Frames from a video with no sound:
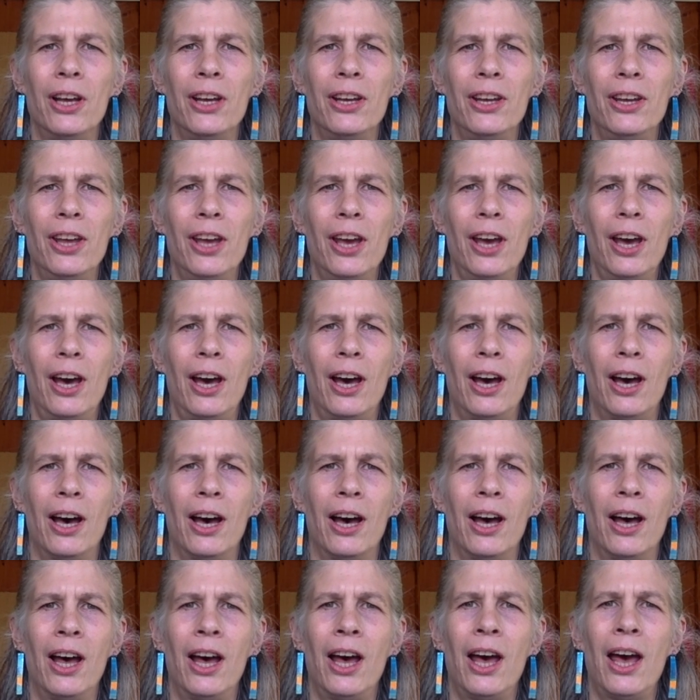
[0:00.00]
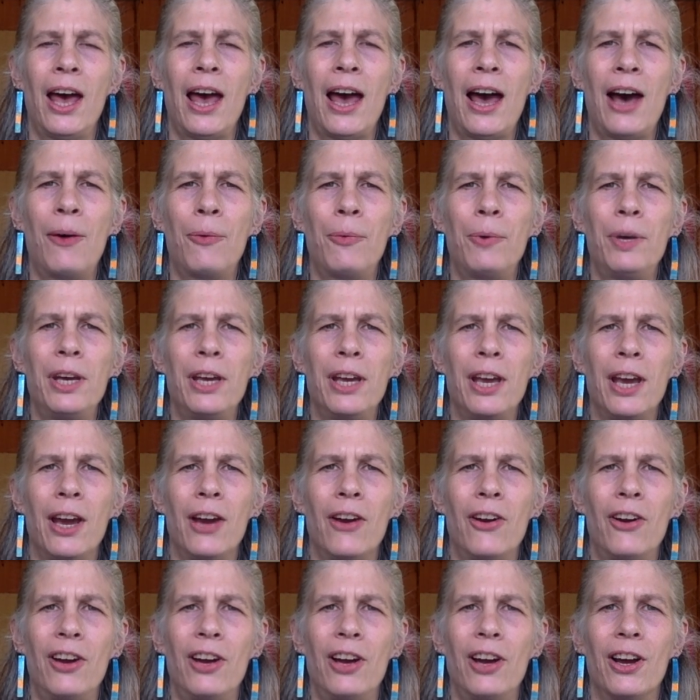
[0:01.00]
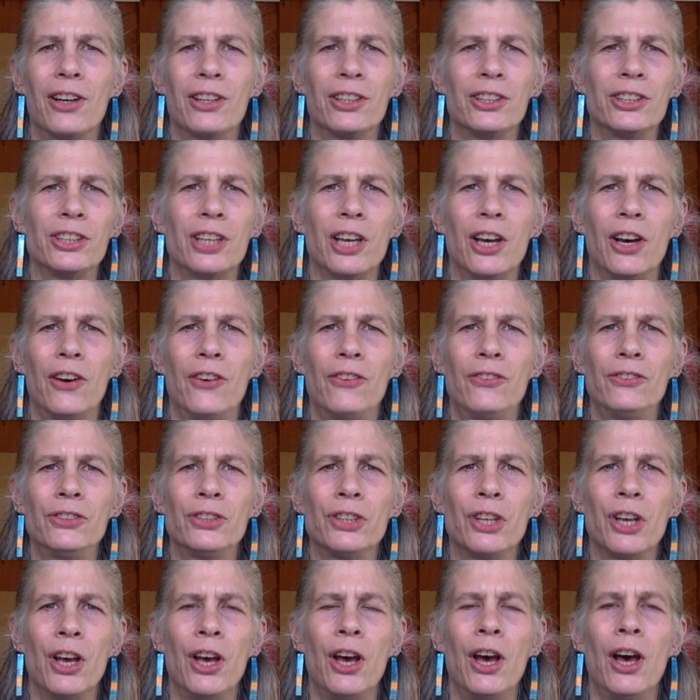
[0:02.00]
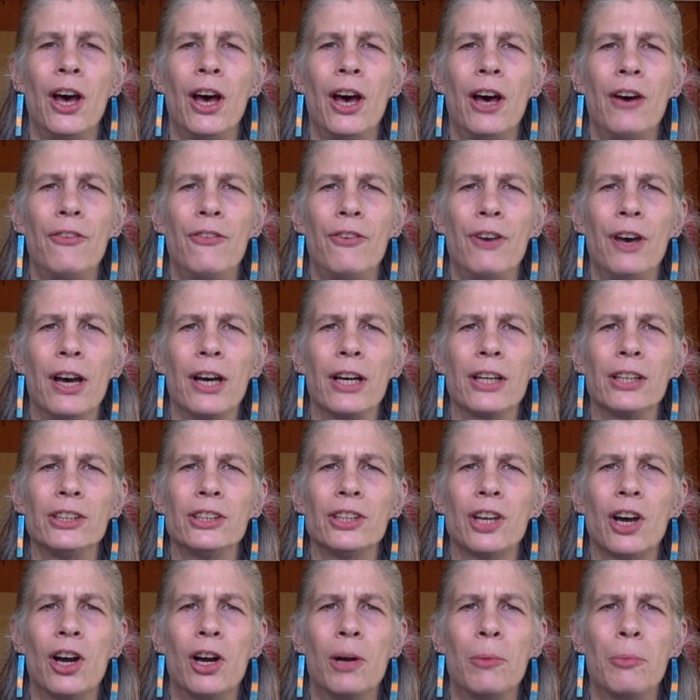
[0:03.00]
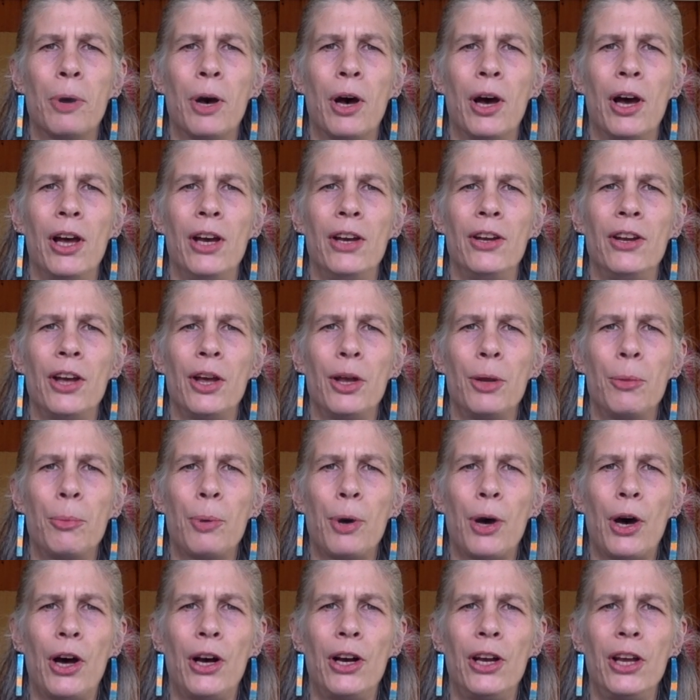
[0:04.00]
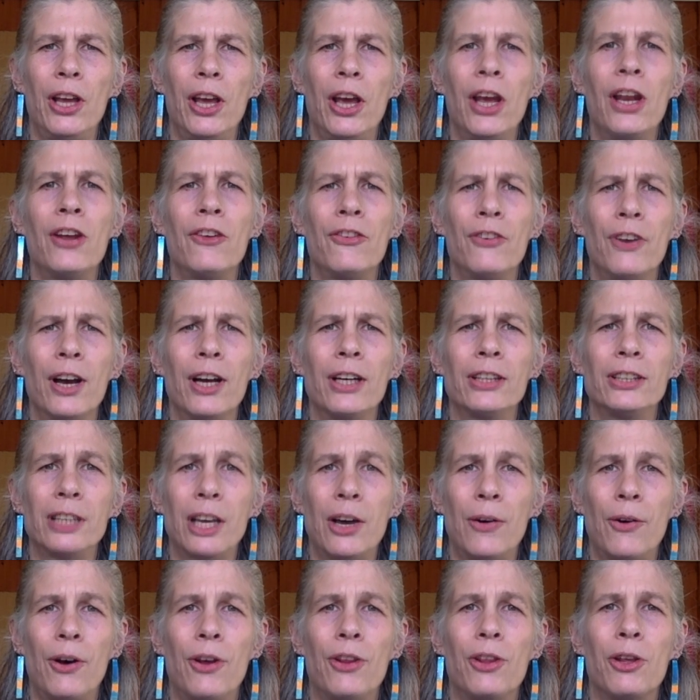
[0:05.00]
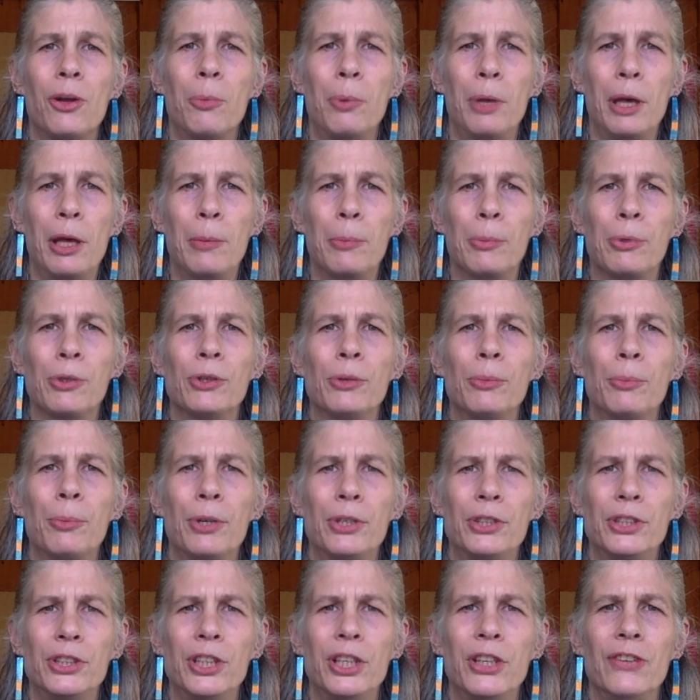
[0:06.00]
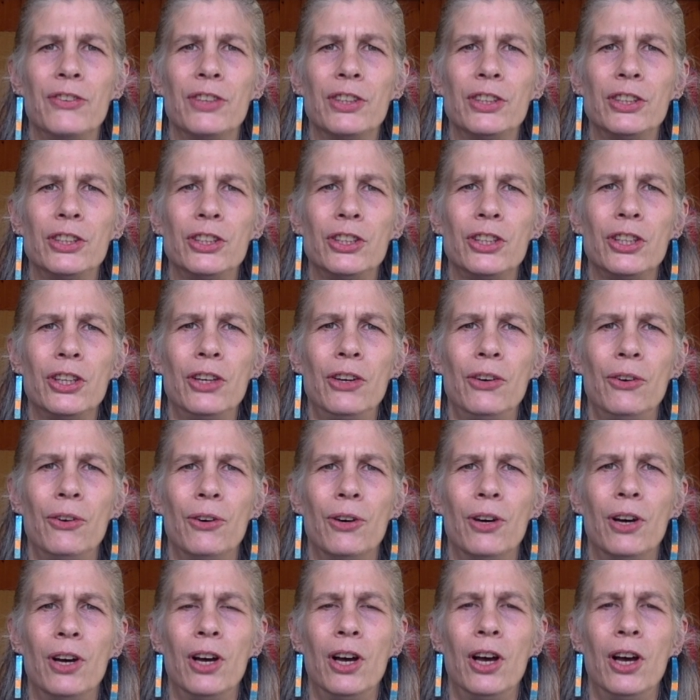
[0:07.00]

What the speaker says: Yeah, how we carry ourselves affects our mind and body and affects how other people perceive us too.